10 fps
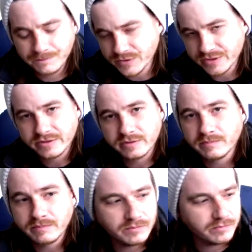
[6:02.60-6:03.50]
Just
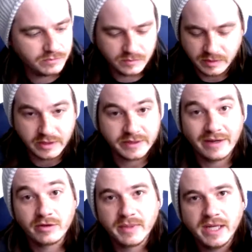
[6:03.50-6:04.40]
because I
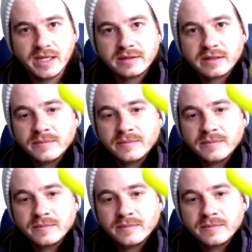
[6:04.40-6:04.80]
have it in my hand,